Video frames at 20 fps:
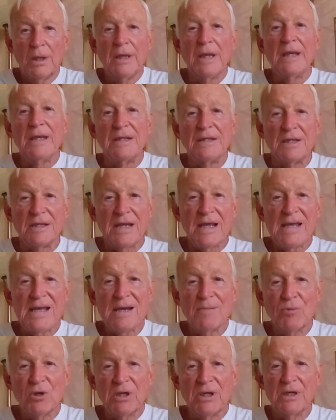Hey, today
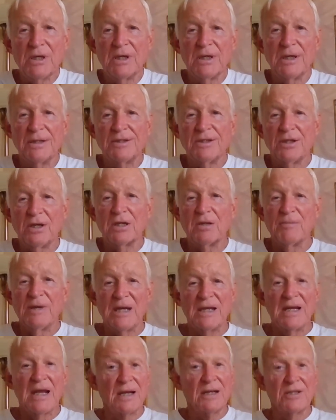I'm going to talk
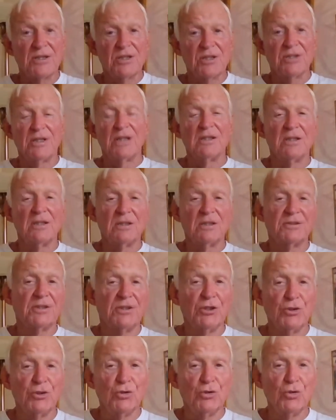about how to sell
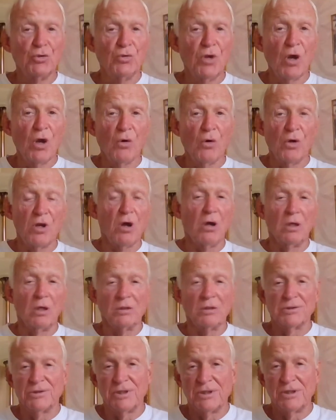to
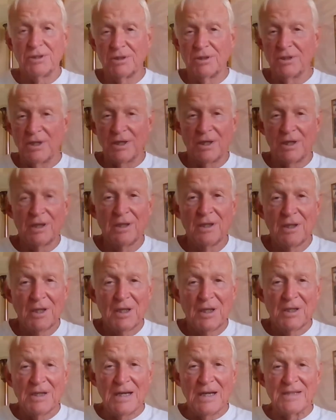know-it-alls. It's uh,
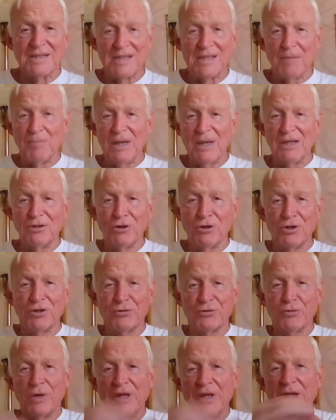not something I learned
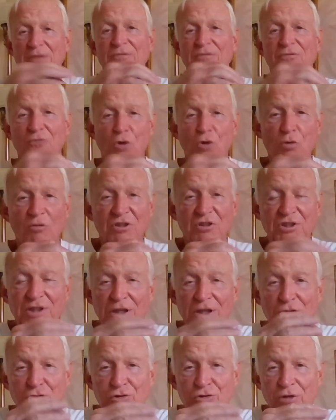through any formal
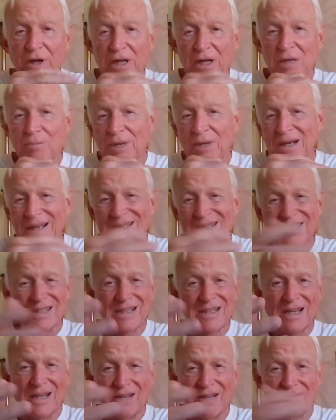sales training, but I just
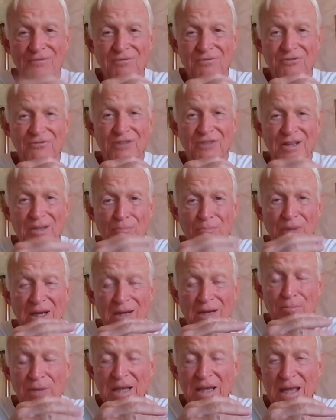kind of fell upon
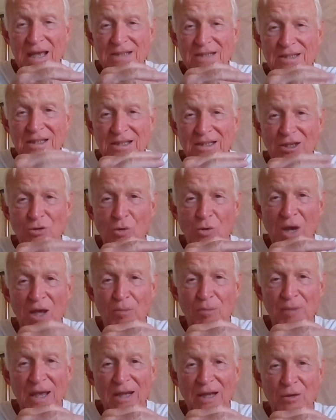it by accident a while
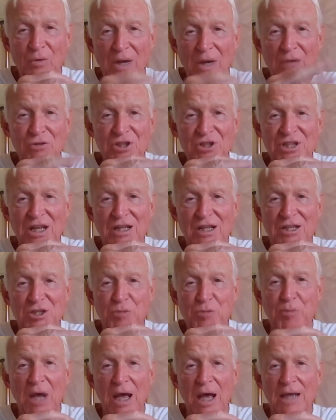back when I was selling
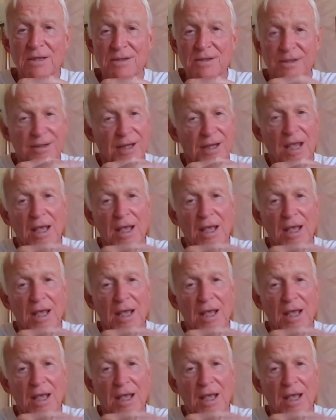spas. And